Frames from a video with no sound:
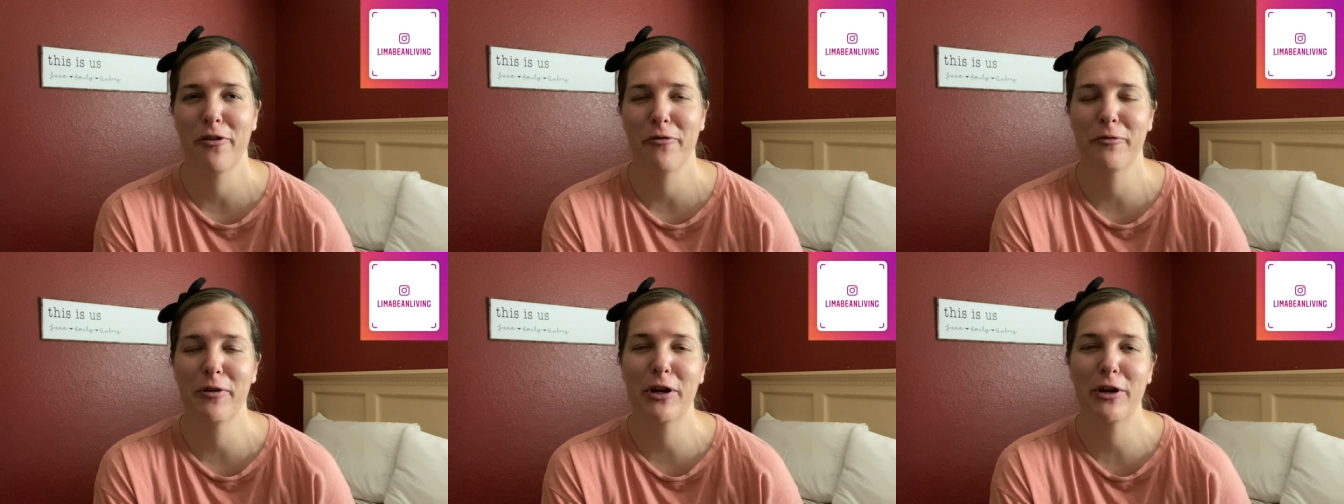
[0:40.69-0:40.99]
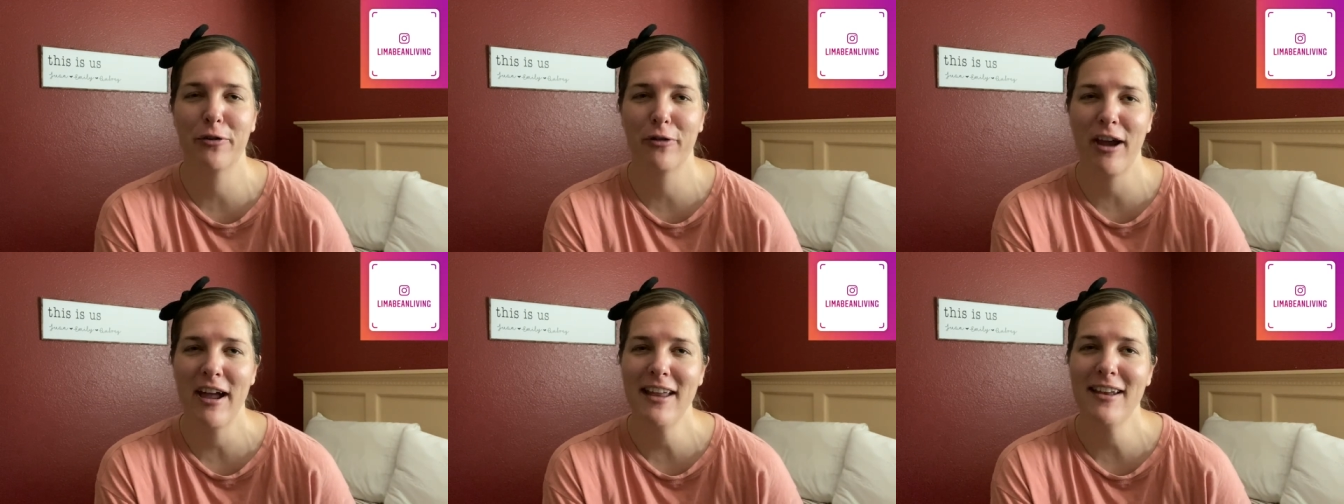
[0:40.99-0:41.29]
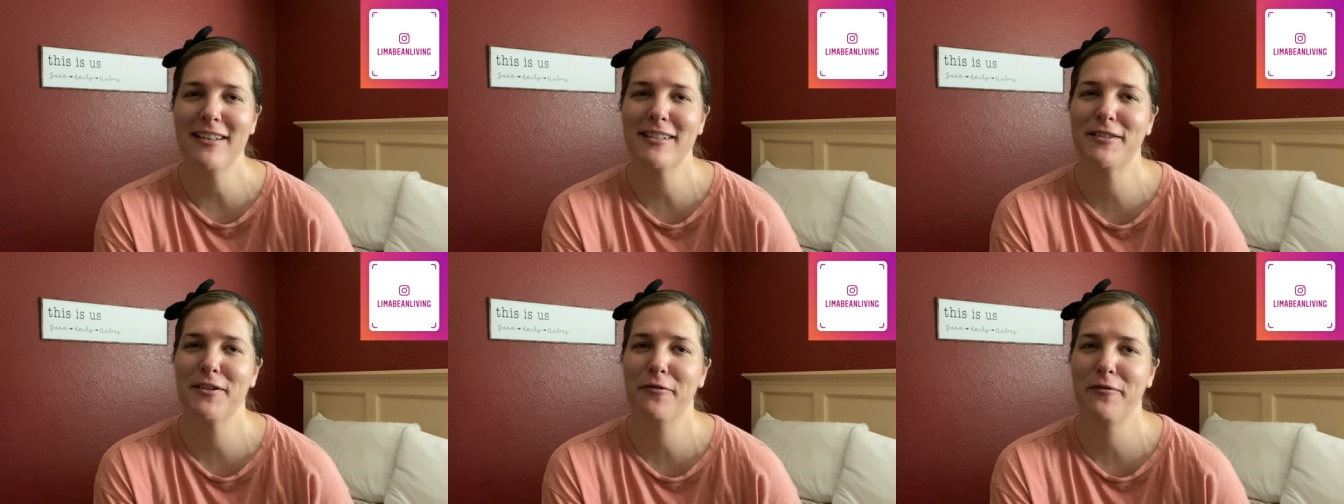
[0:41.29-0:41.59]
regret
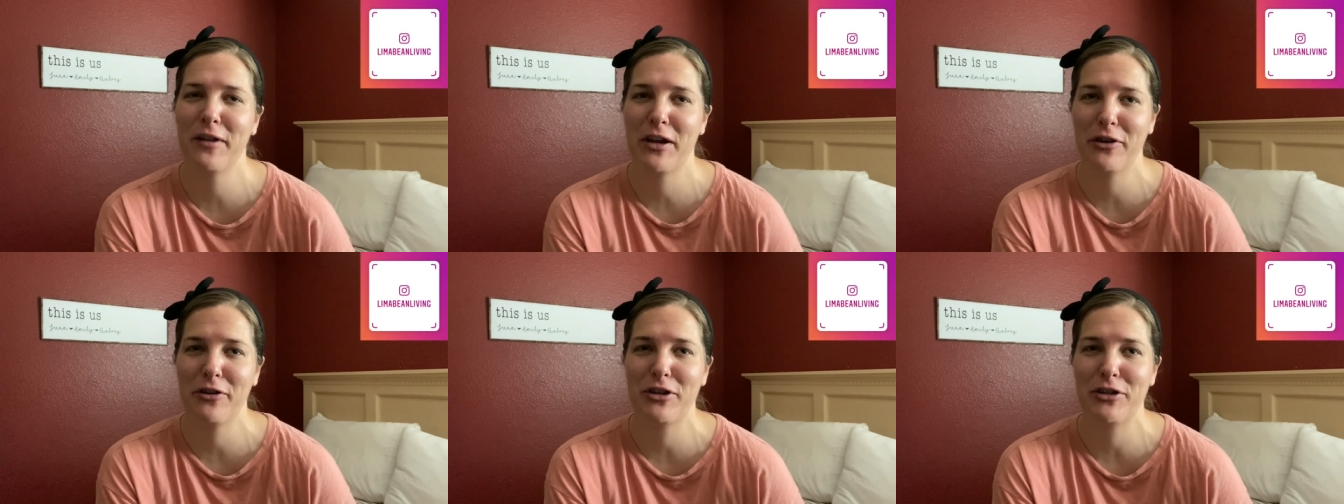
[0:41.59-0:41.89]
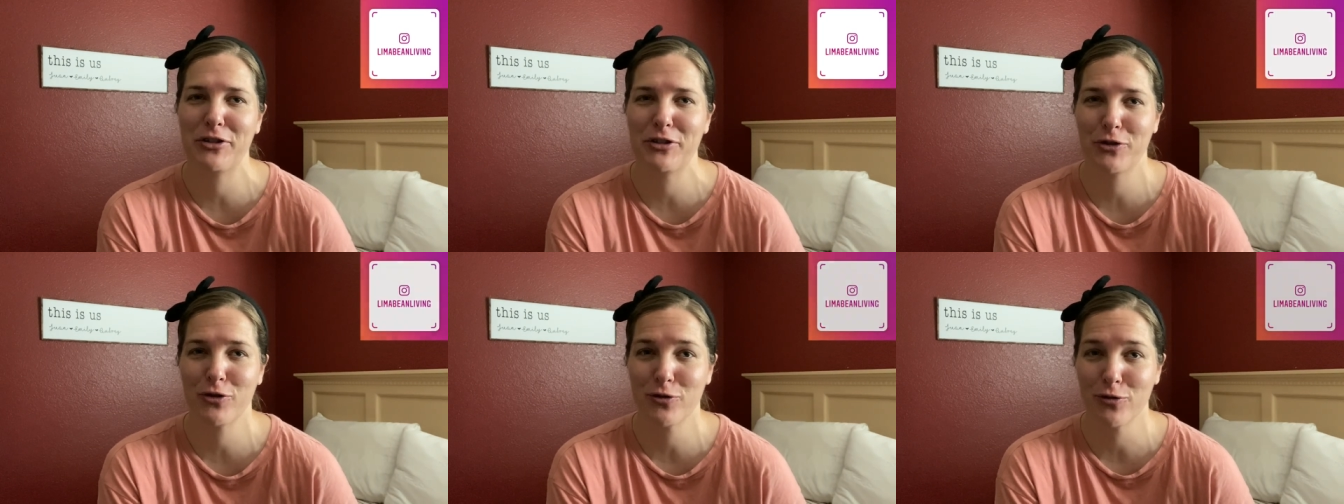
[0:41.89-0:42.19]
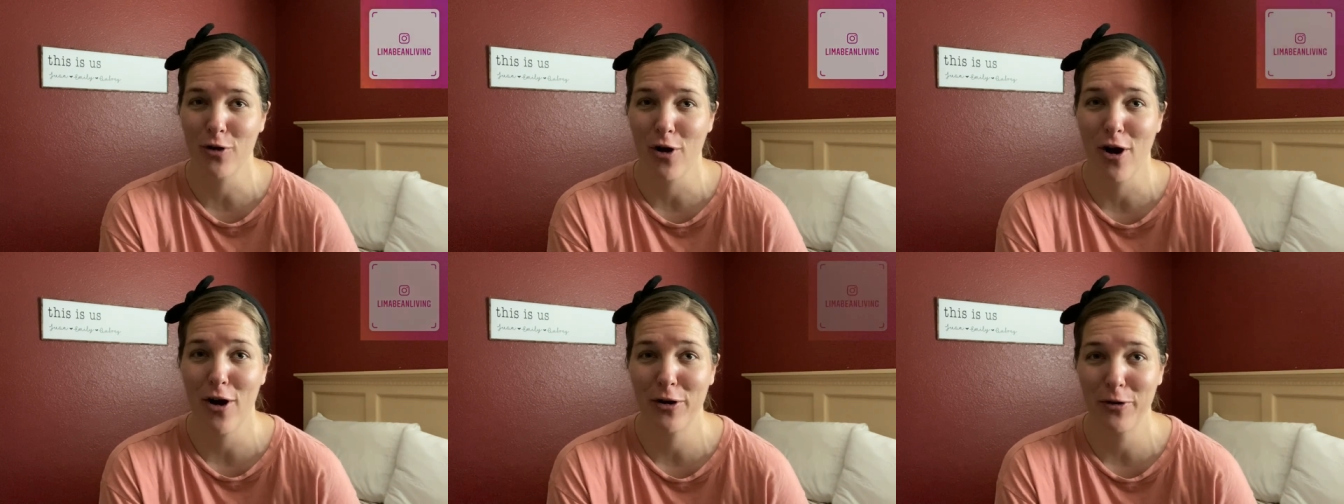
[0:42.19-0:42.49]
is a very
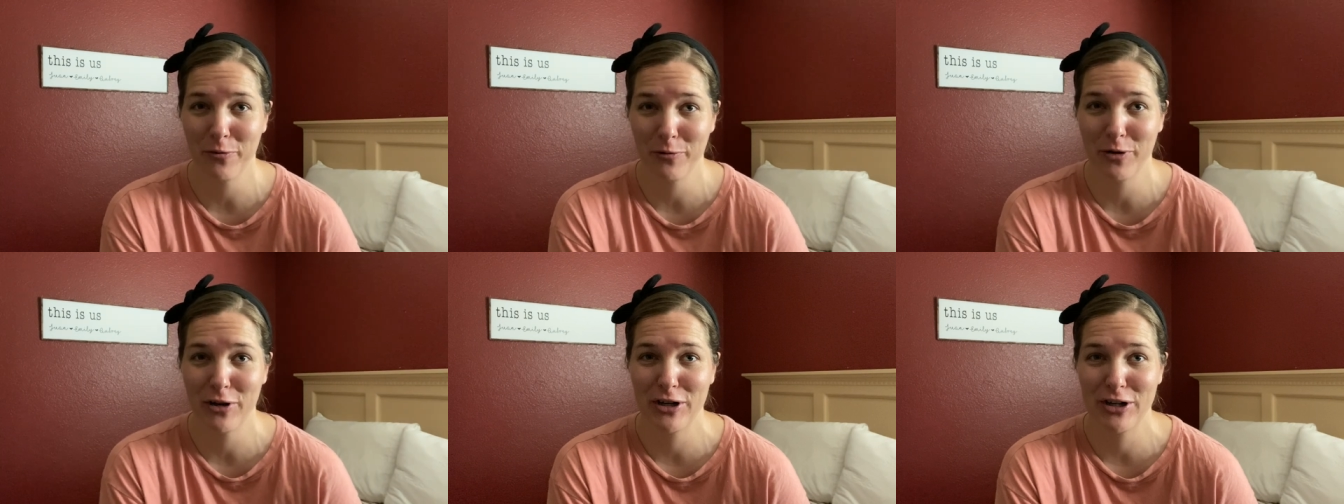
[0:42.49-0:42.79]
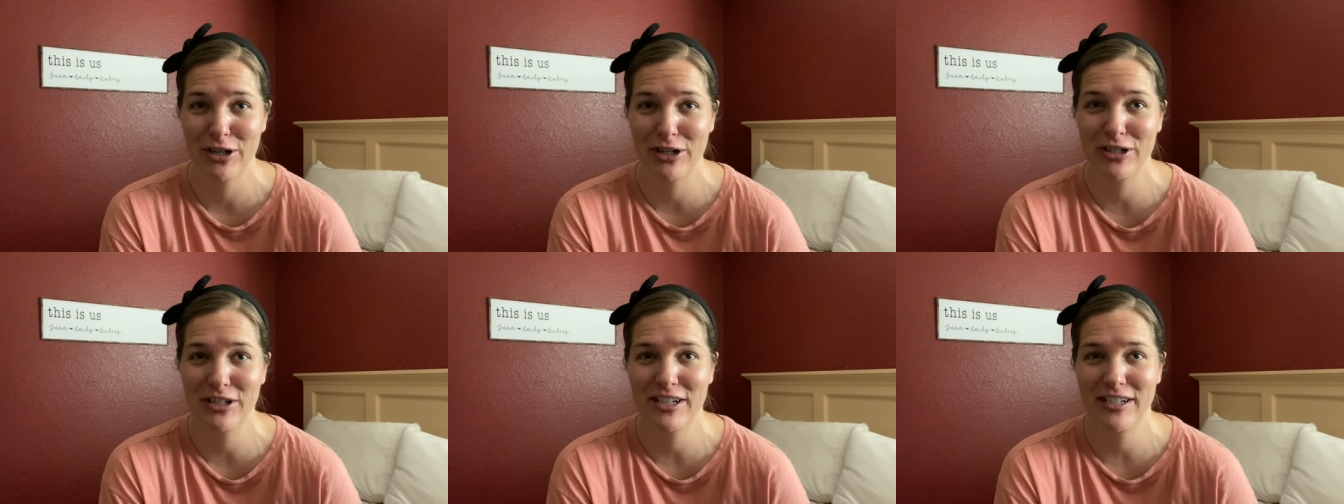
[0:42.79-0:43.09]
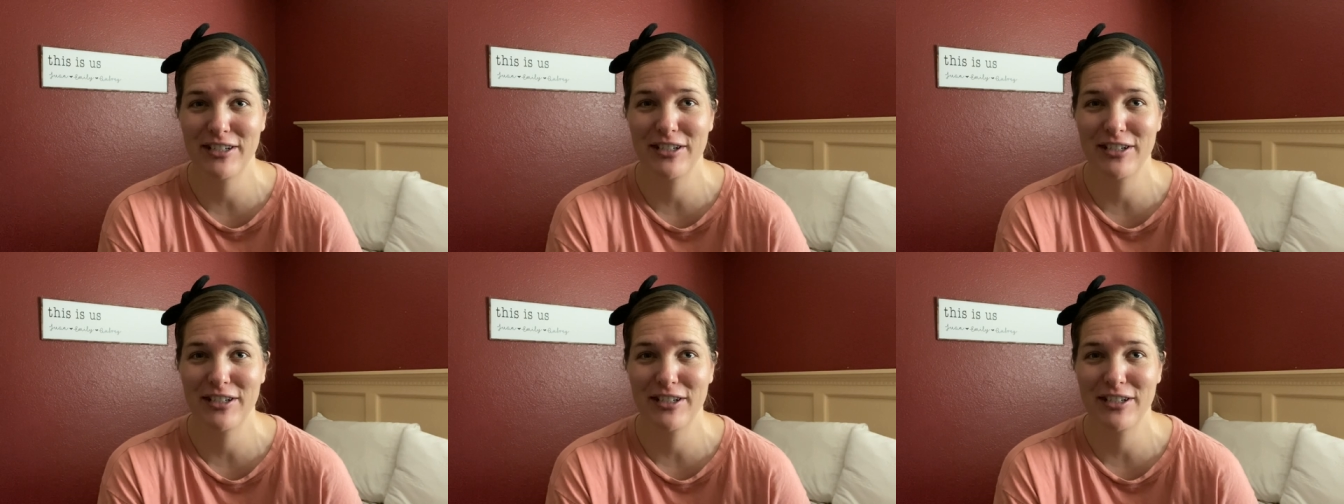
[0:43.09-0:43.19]
strong word